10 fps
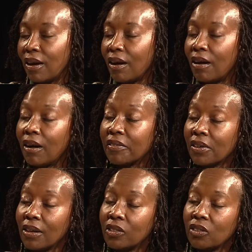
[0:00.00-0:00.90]

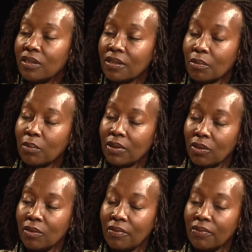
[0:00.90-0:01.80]
agriculture is, you
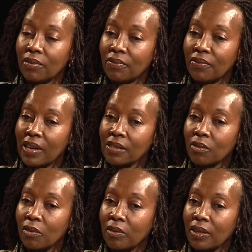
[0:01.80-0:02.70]
know, fast
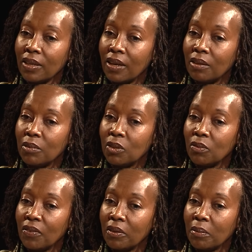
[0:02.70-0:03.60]
growing, and we do
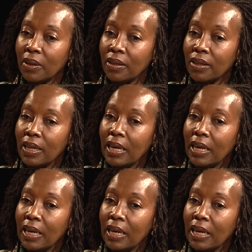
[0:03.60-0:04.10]
very well.